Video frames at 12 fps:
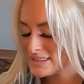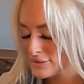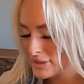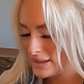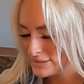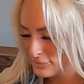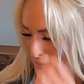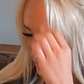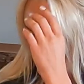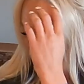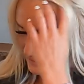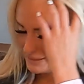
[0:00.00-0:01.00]
So that's
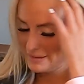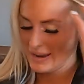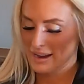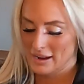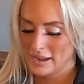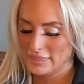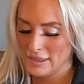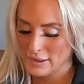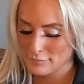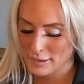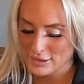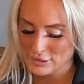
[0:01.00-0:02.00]
one, yeah. And then
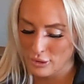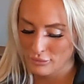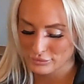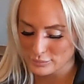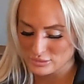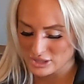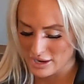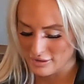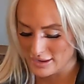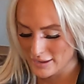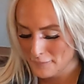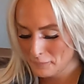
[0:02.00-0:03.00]
my note from
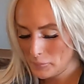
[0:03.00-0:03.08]
Jerry.